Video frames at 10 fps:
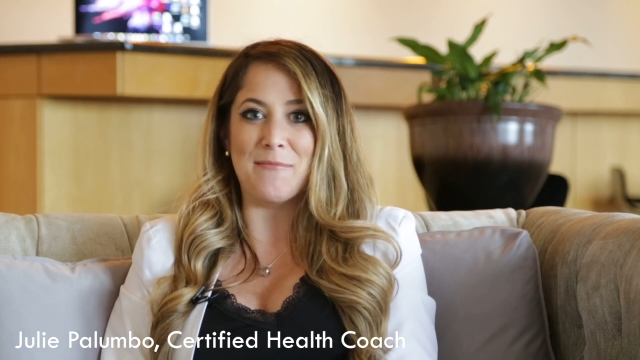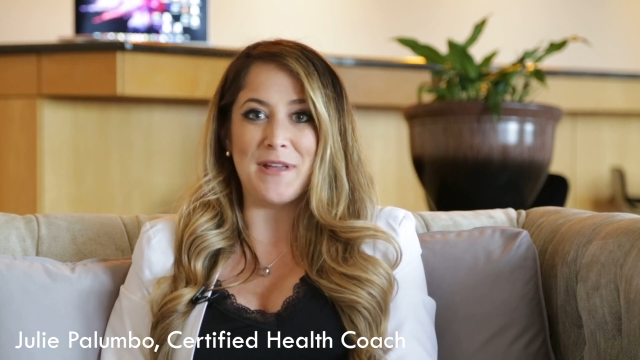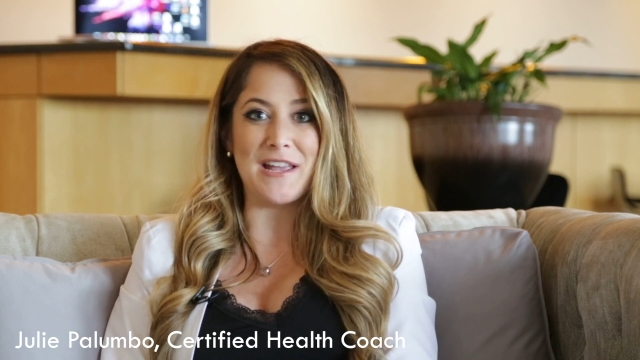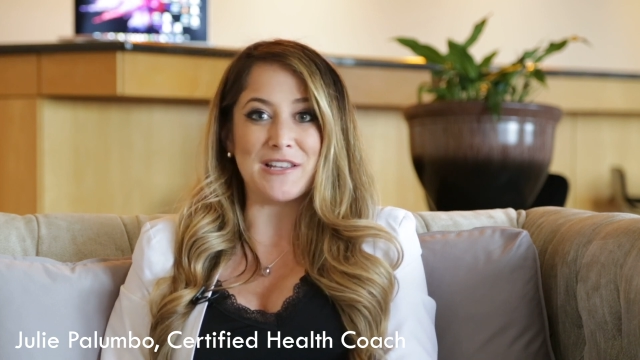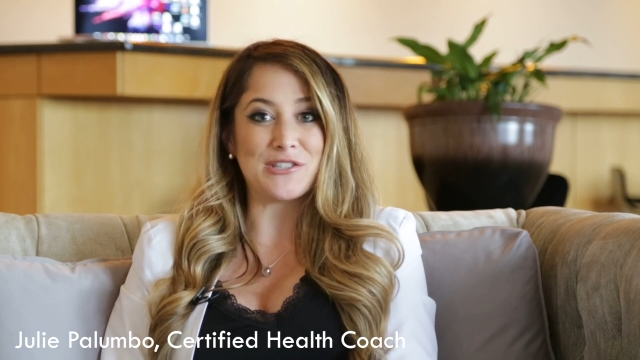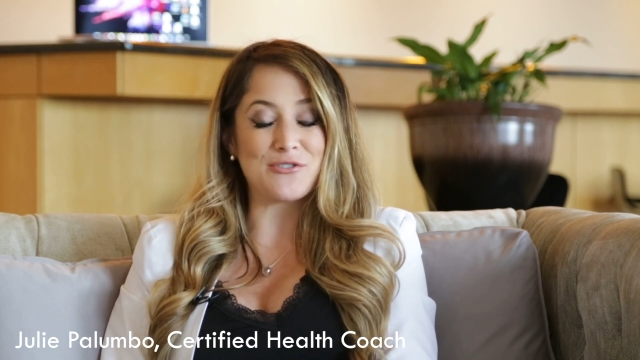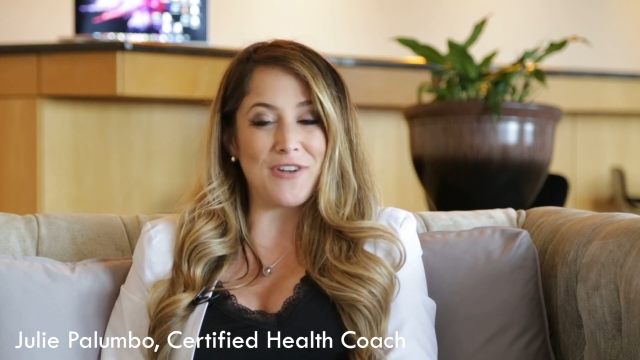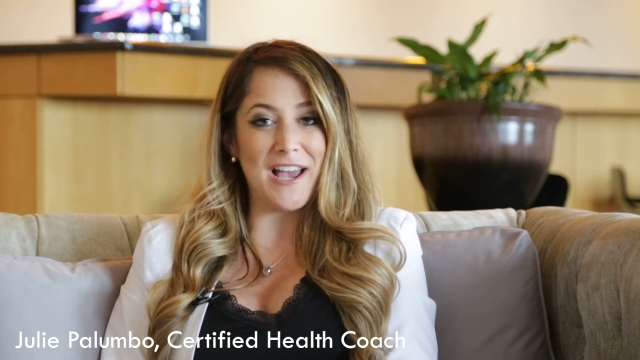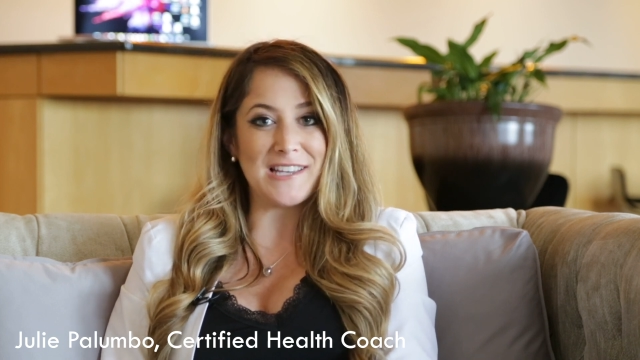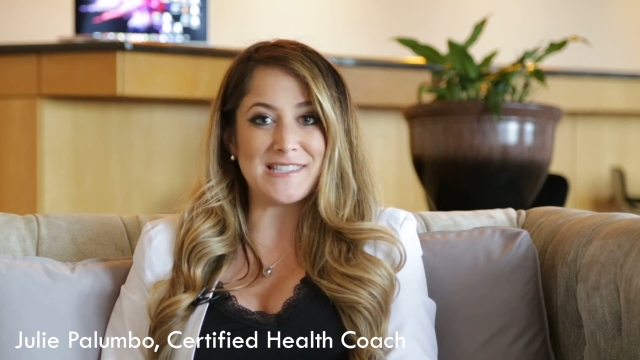and being
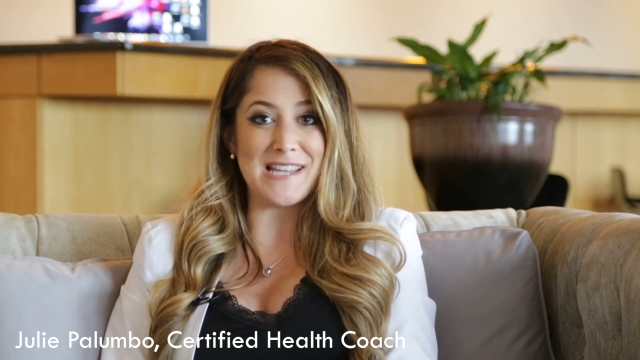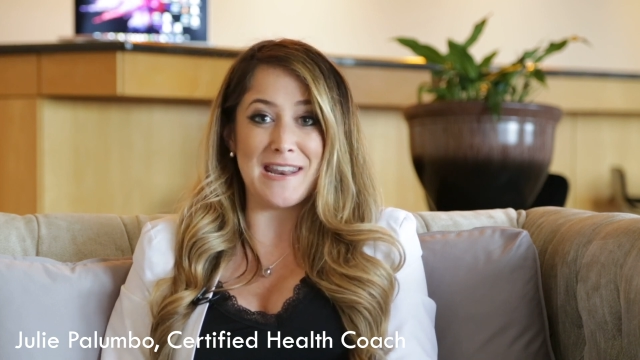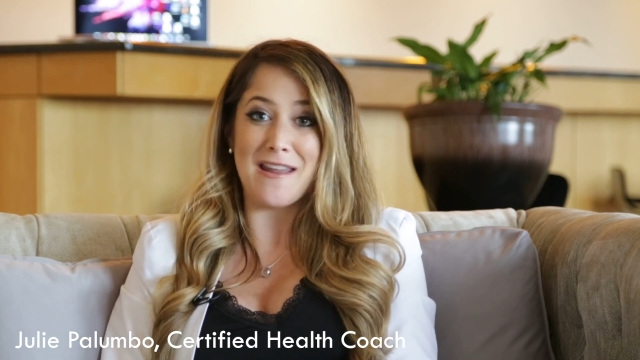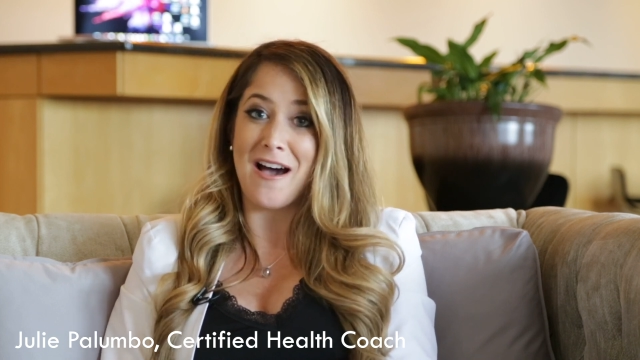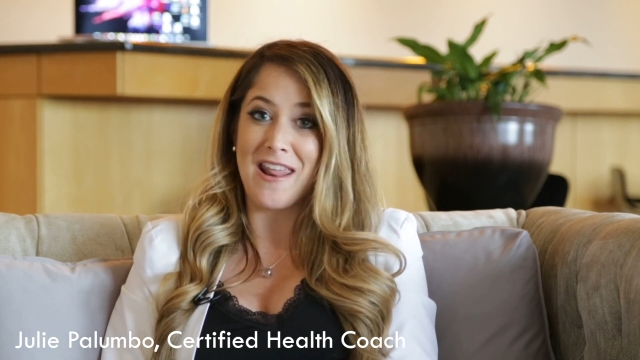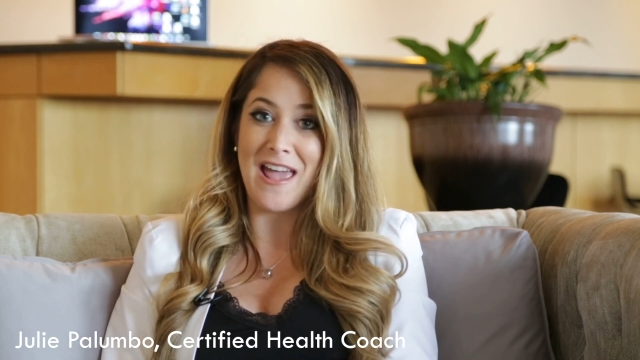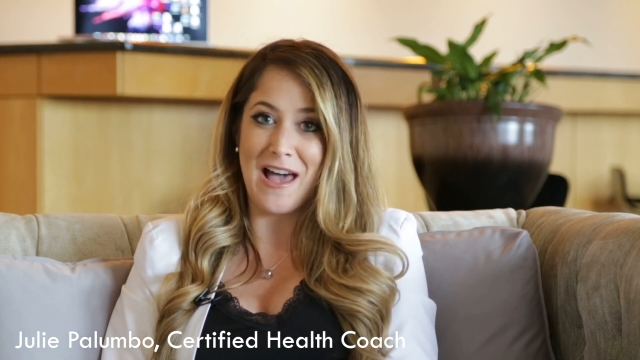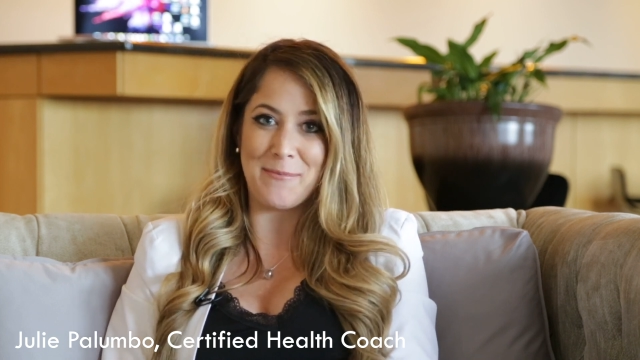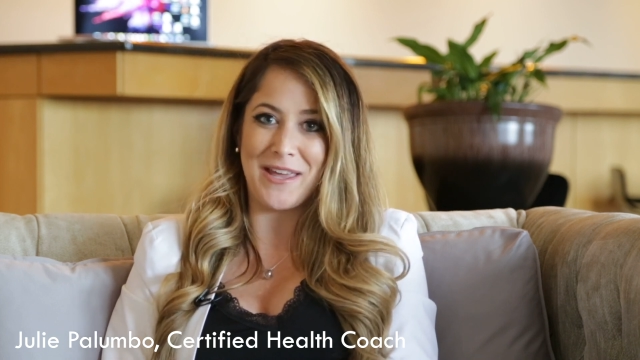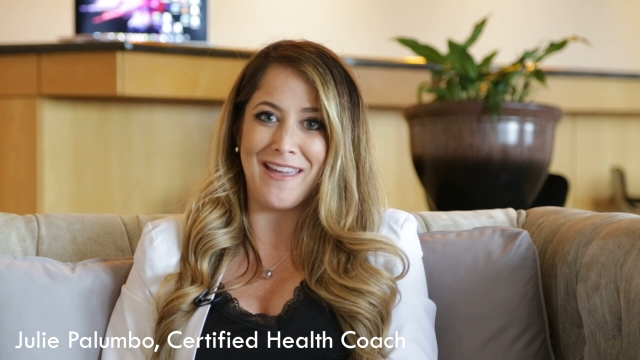stressed and not
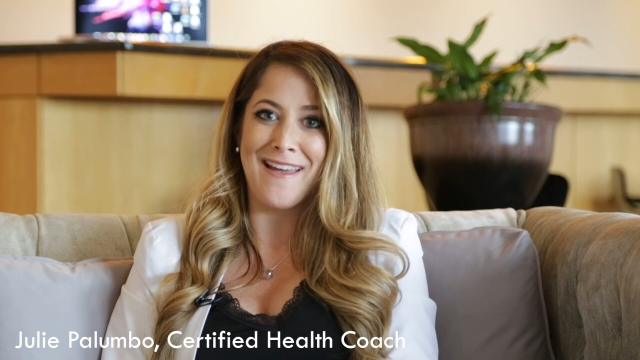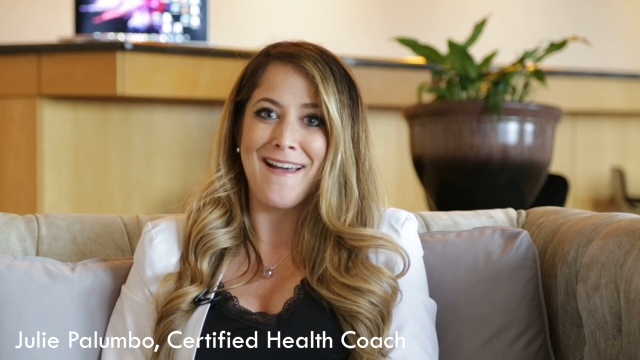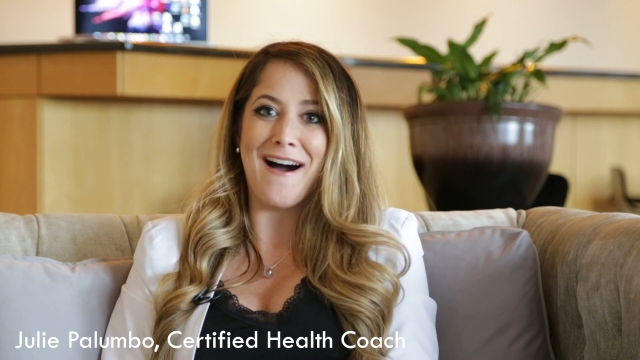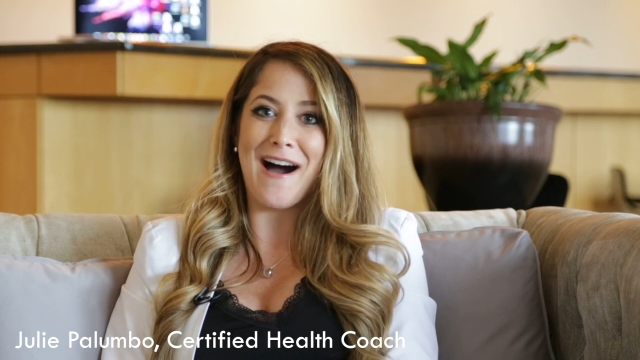happy,